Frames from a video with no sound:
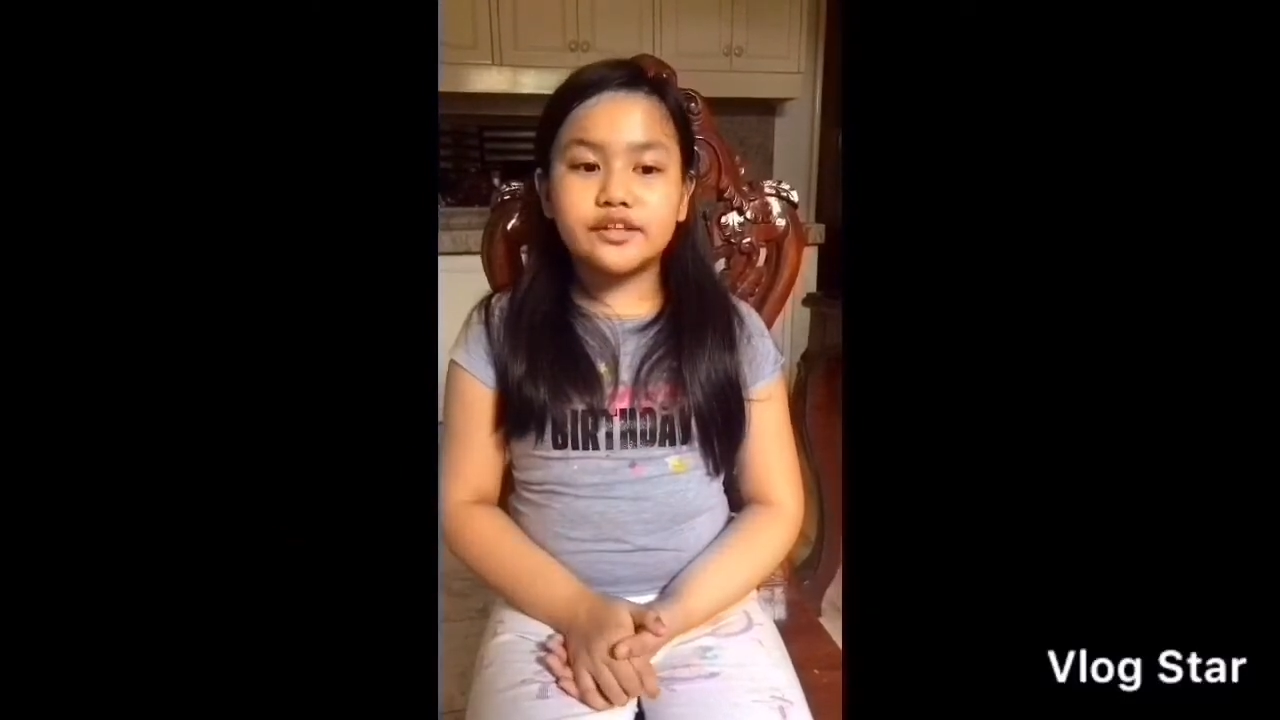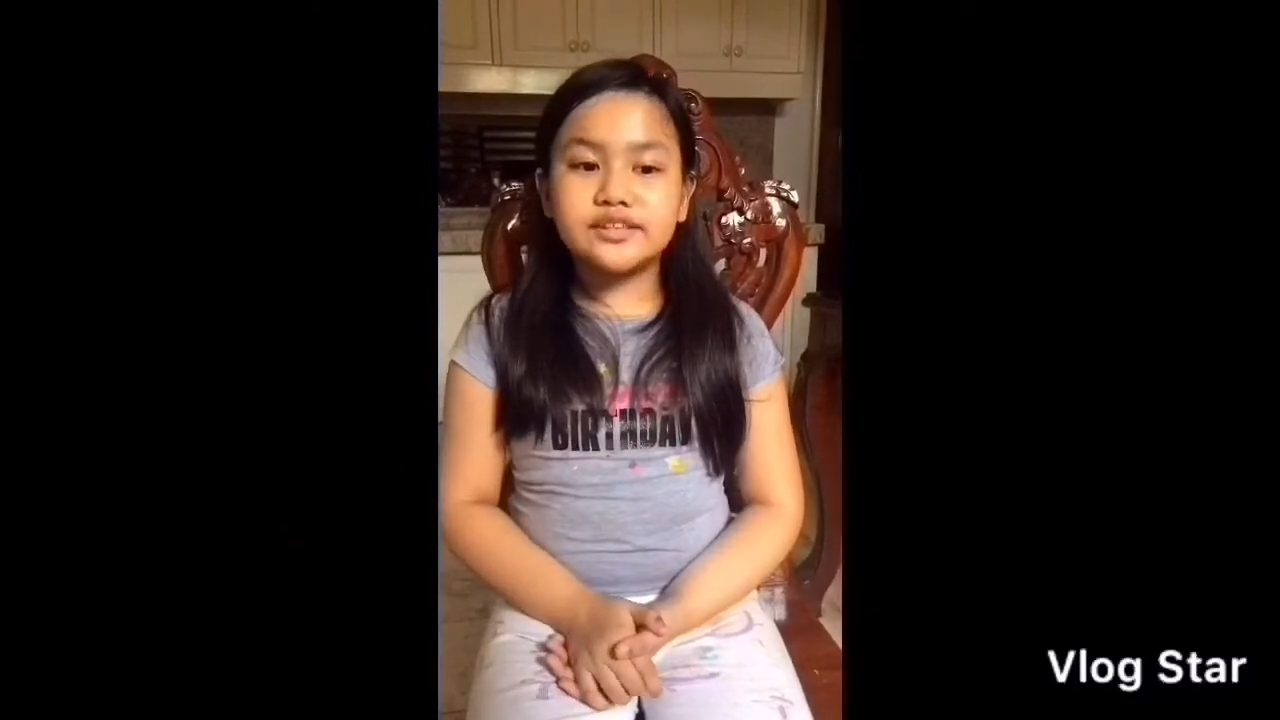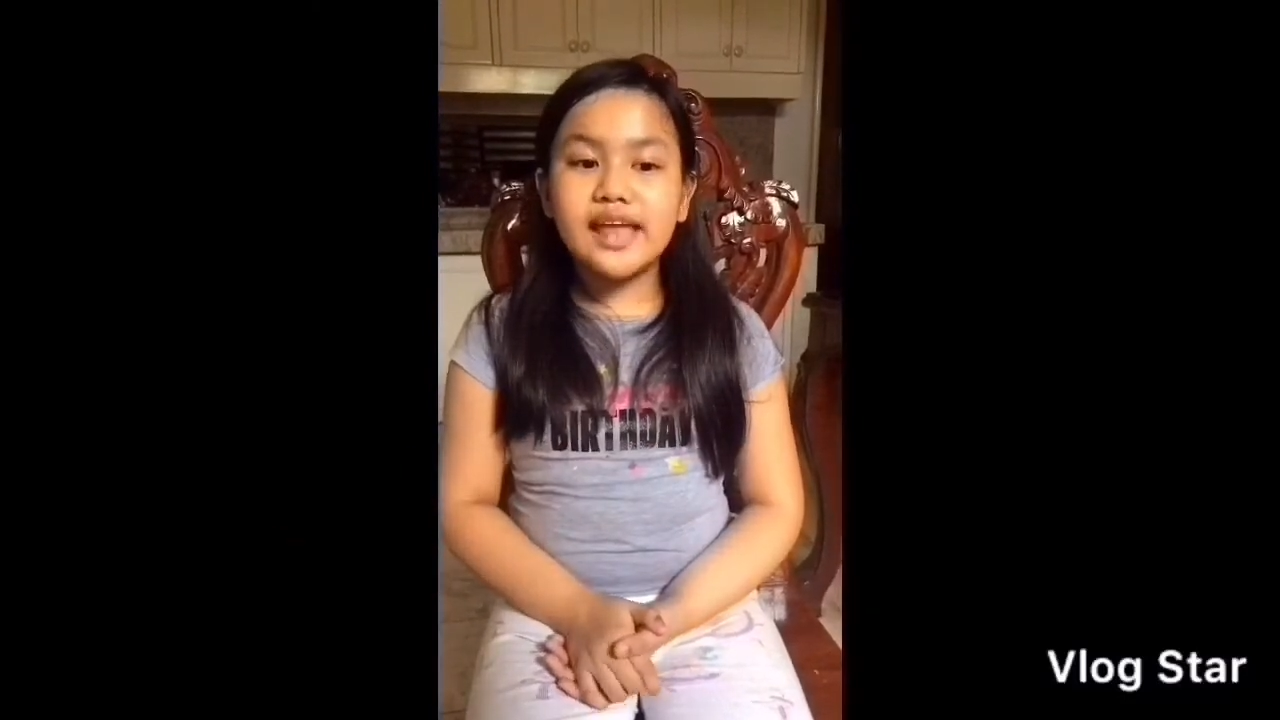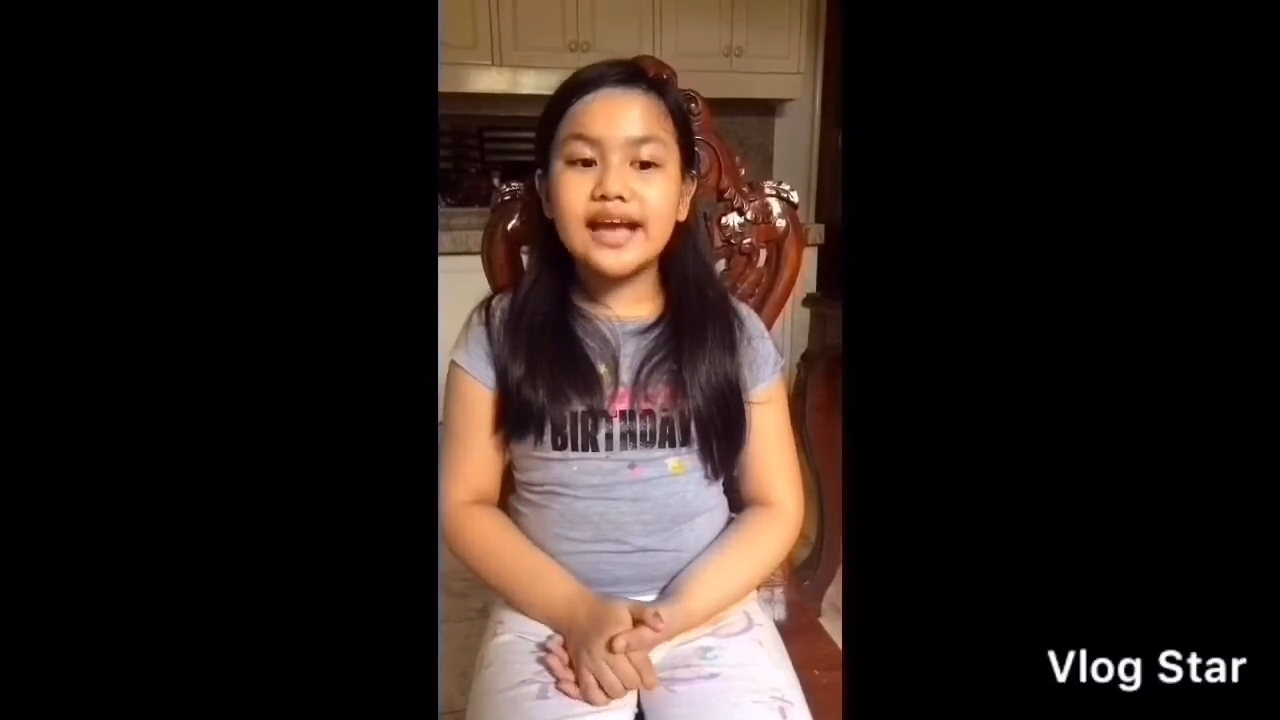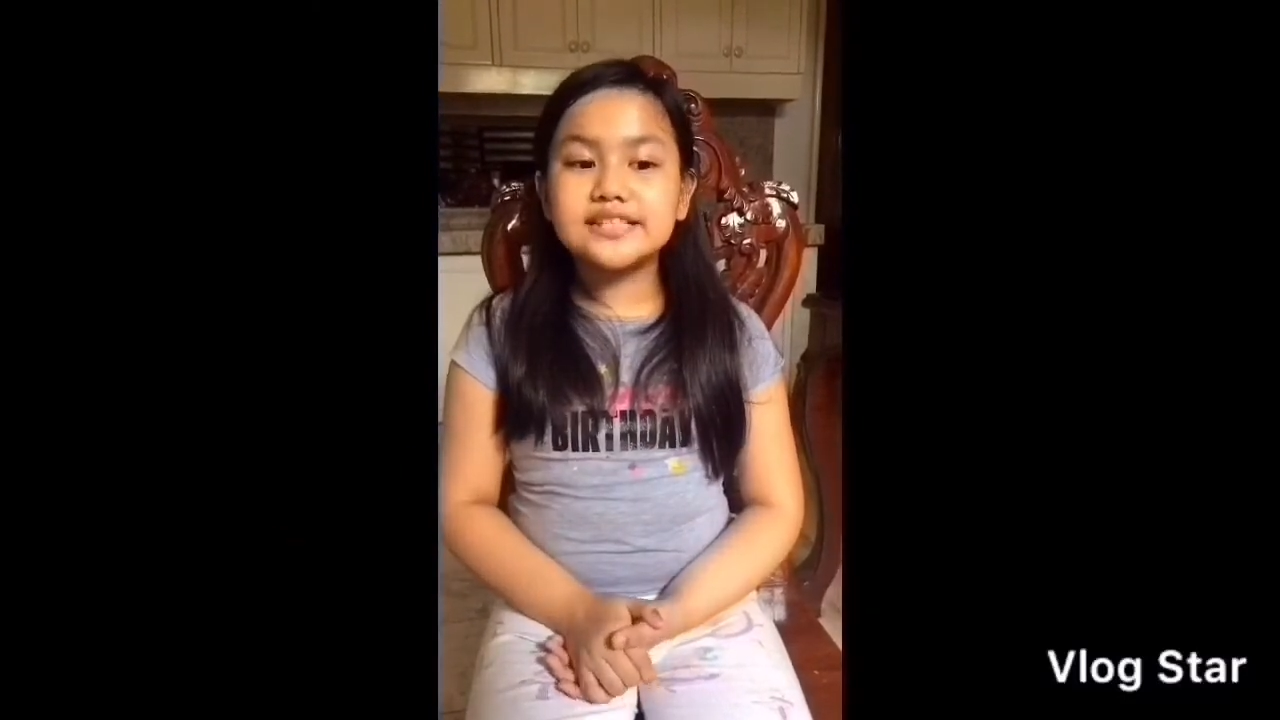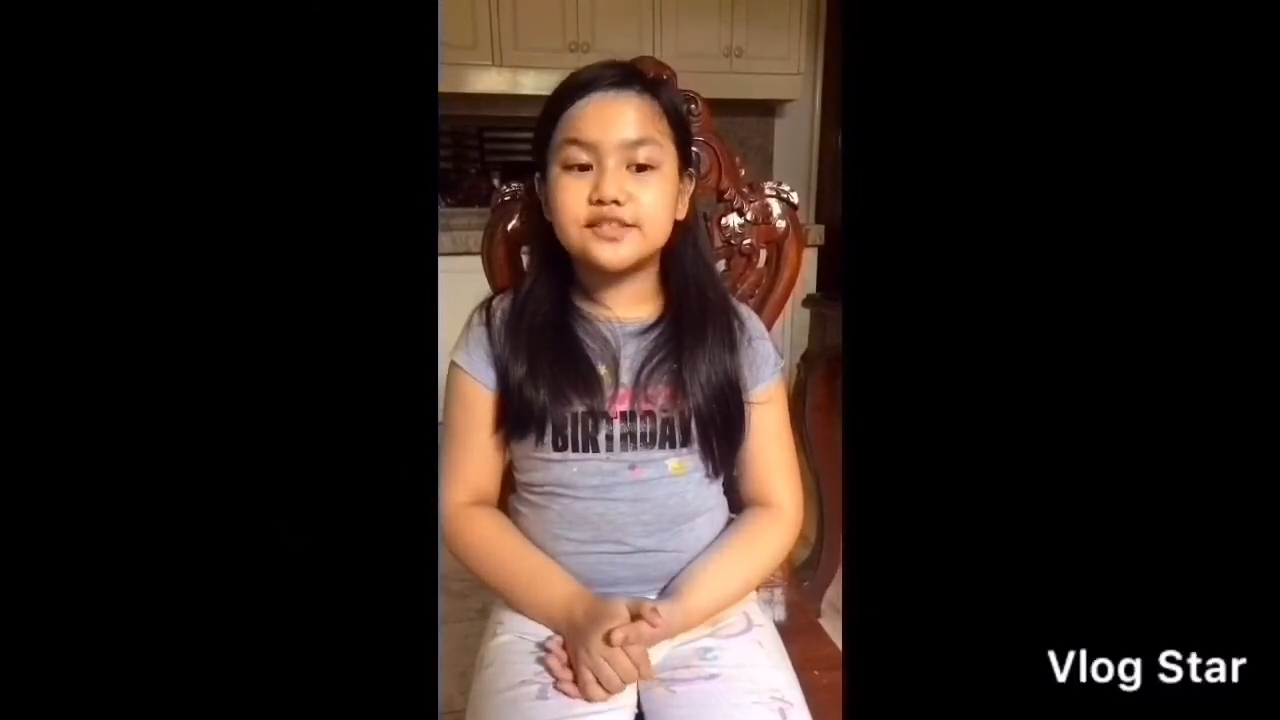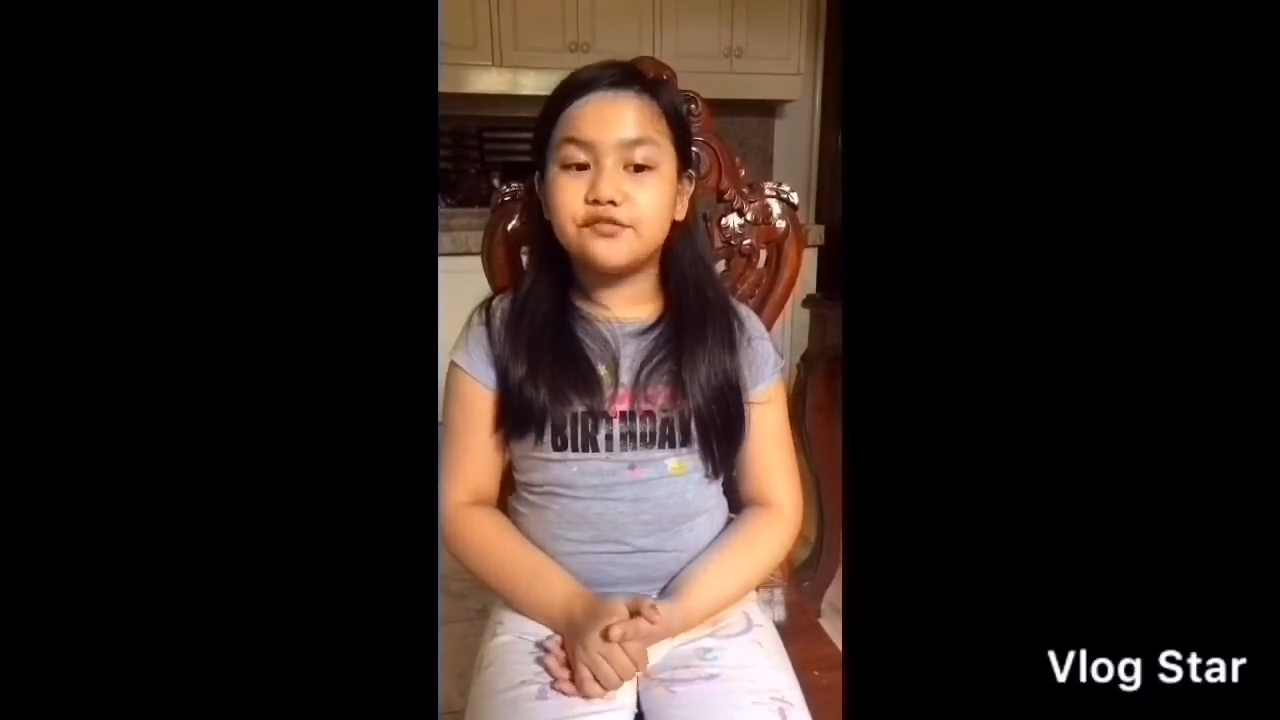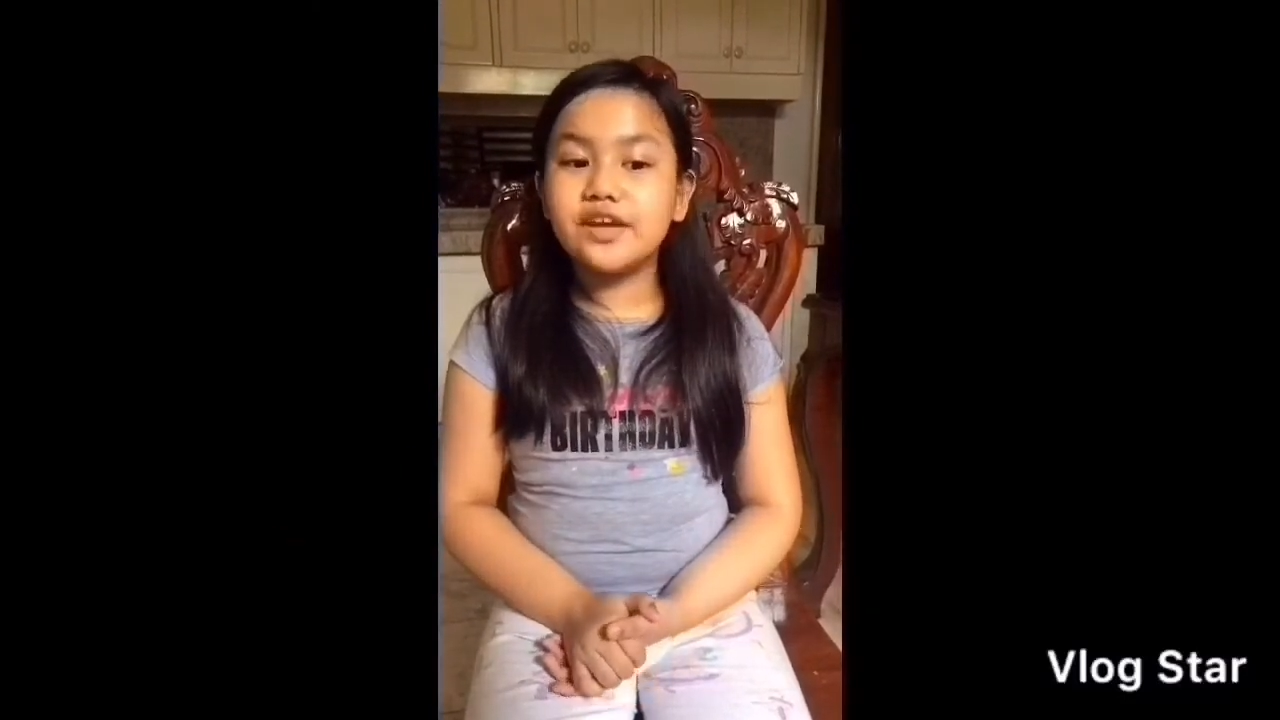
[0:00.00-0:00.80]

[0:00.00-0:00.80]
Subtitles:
next